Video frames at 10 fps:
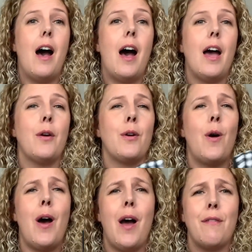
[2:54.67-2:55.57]
I don't
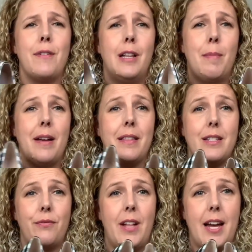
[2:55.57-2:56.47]
know how I feel about
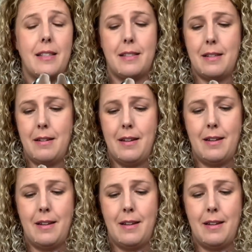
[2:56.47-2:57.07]
these flats.